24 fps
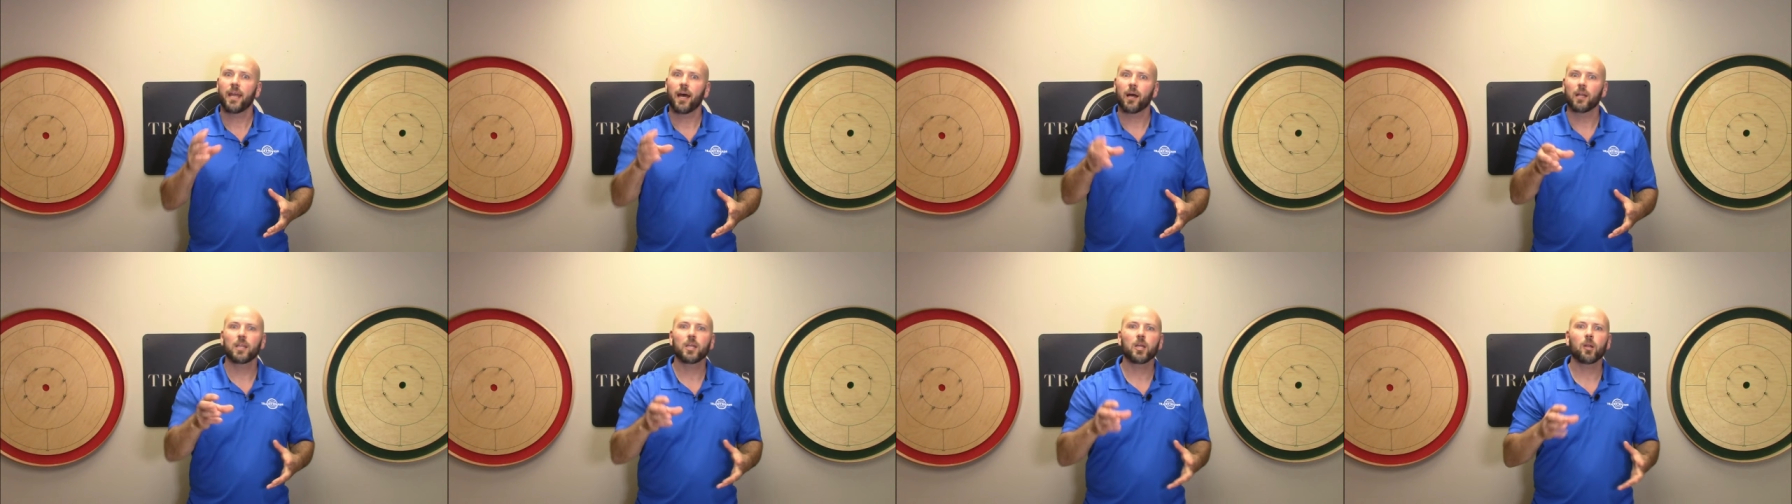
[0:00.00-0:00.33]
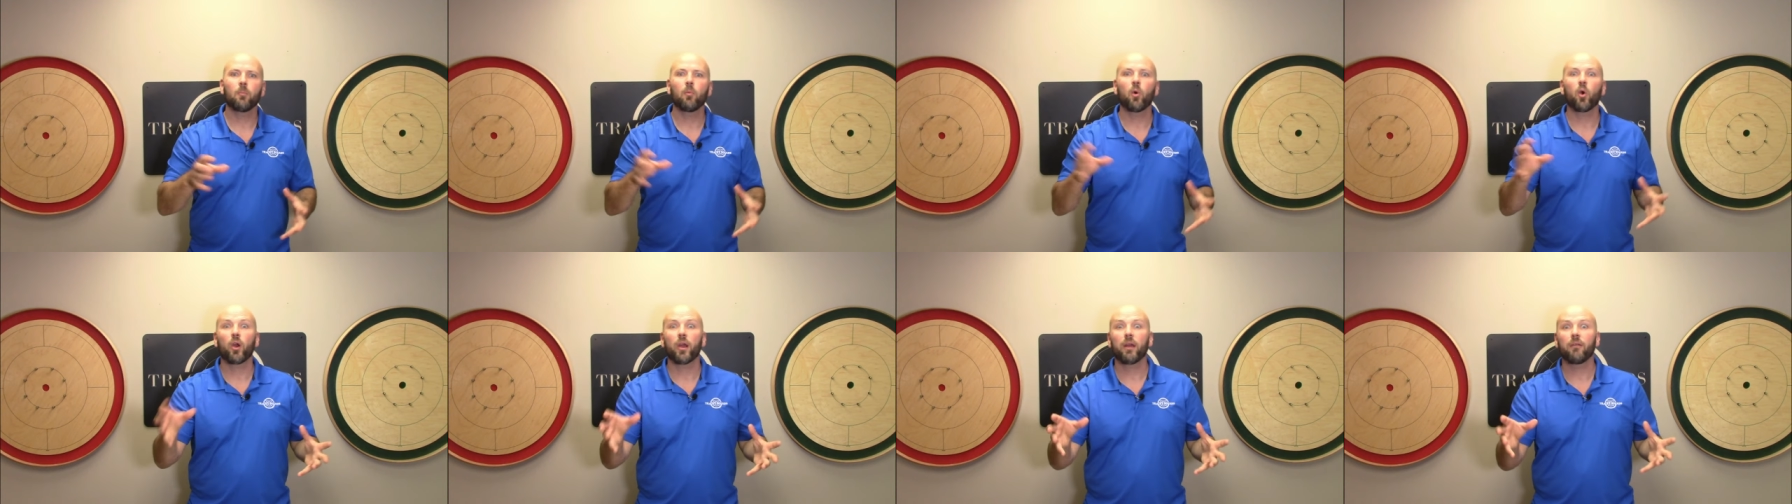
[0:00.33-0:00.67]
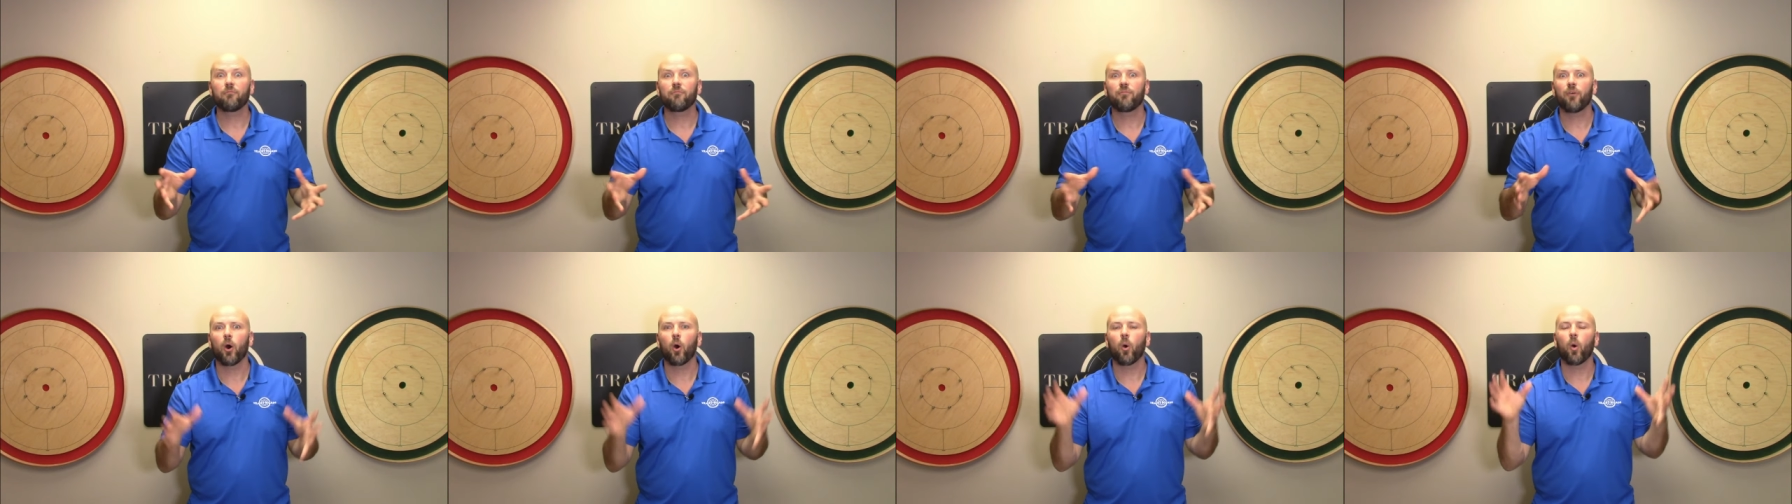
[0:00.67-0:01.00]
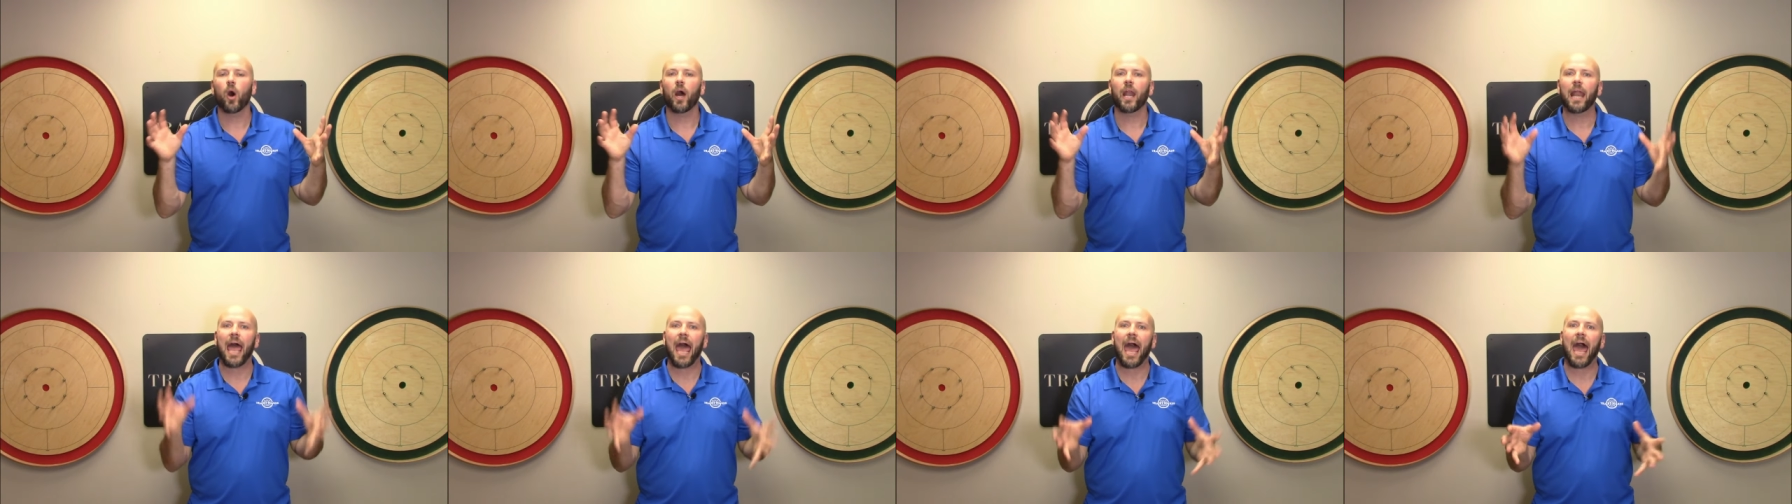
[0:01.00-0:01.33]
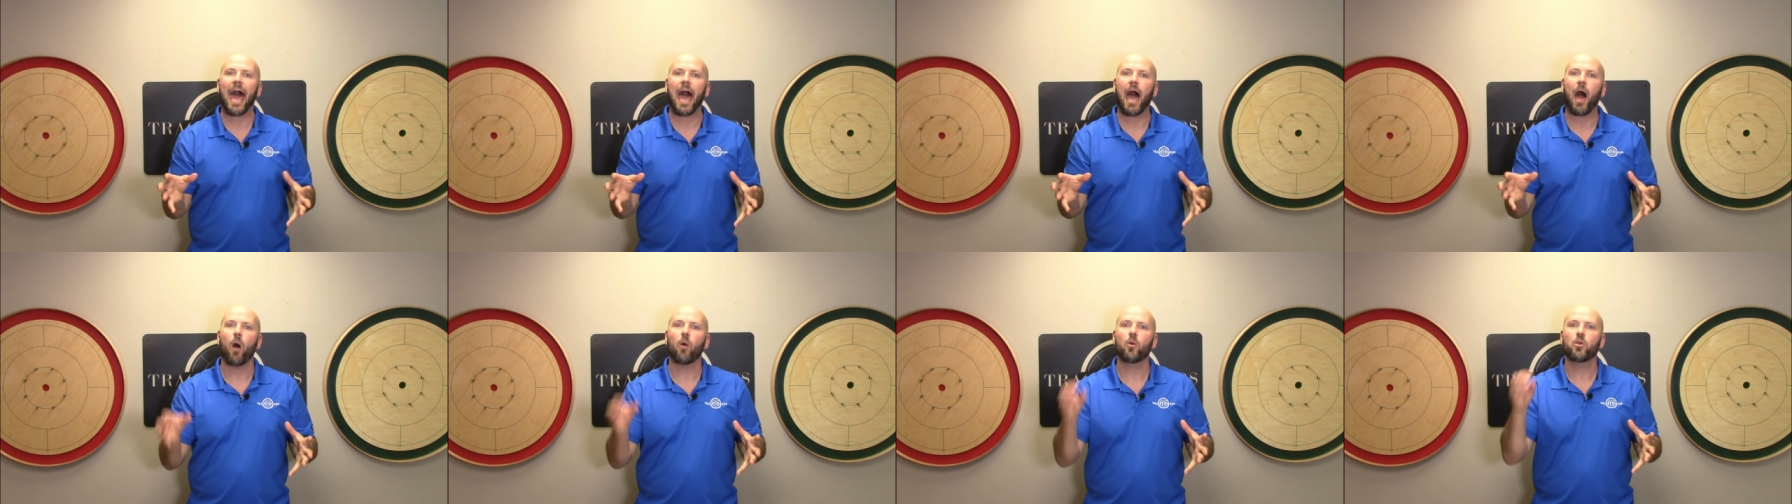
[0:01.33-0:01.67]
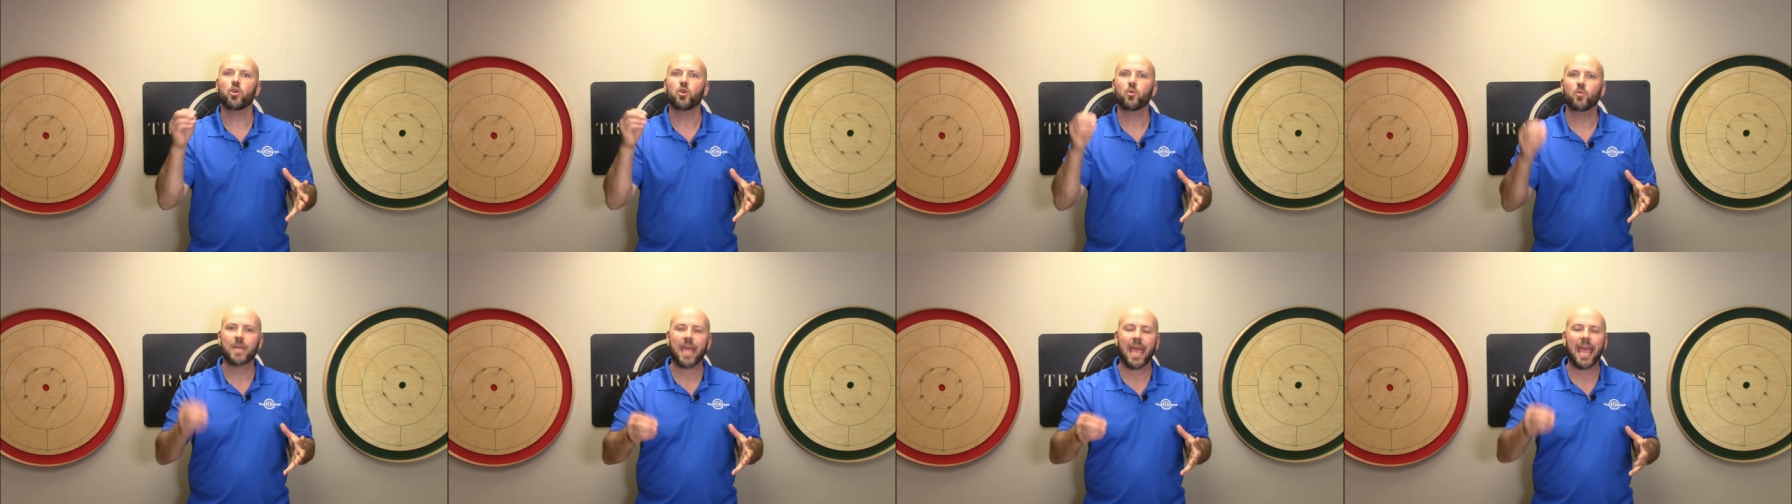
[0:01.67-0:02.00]
Now, a little more info on how
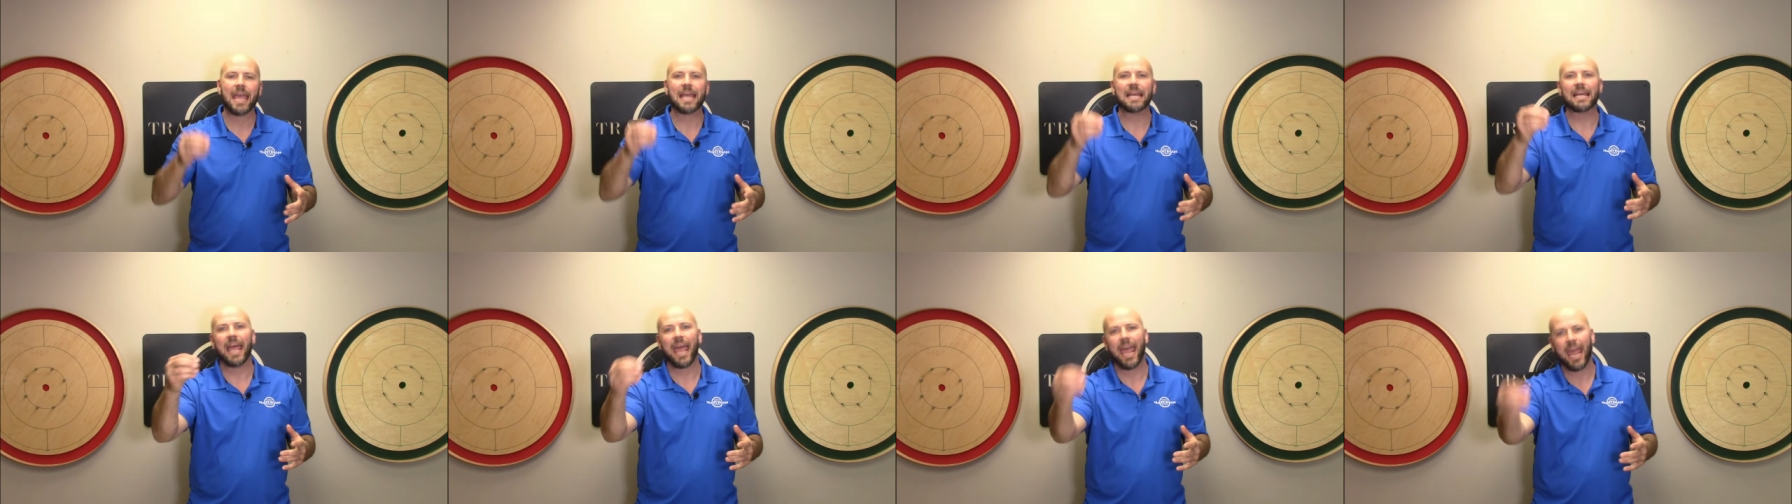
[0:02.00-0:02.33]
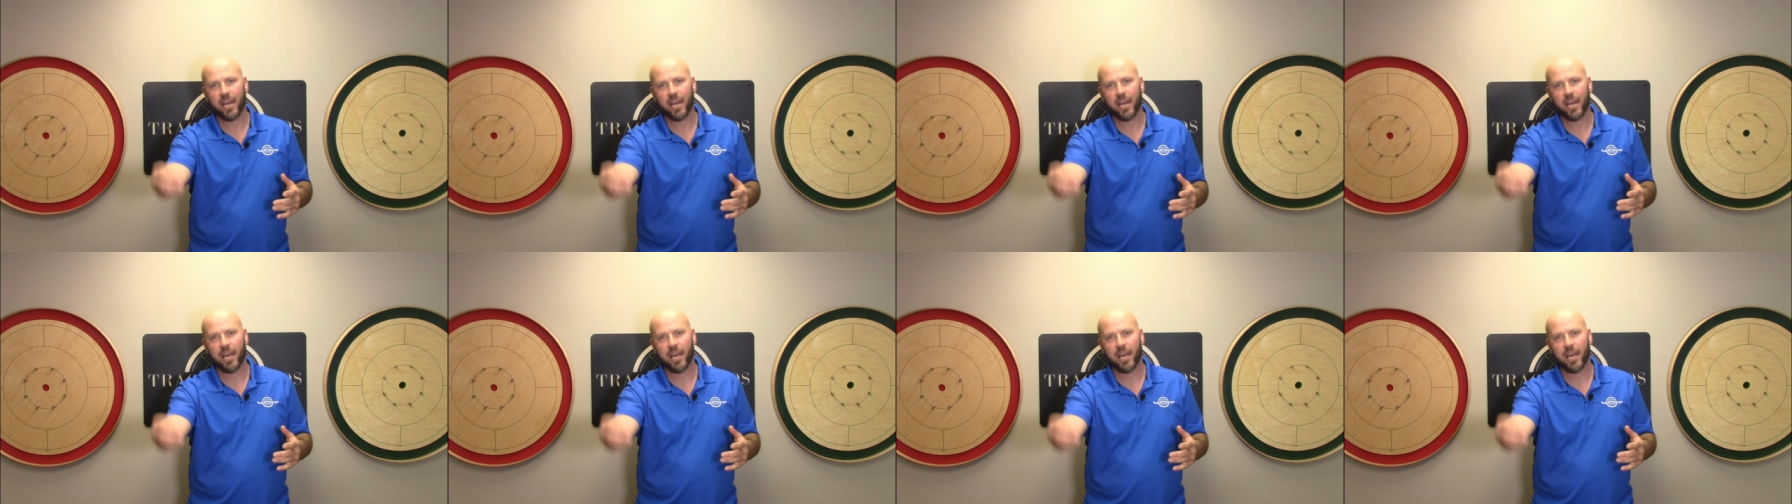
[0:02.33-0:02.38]
you gain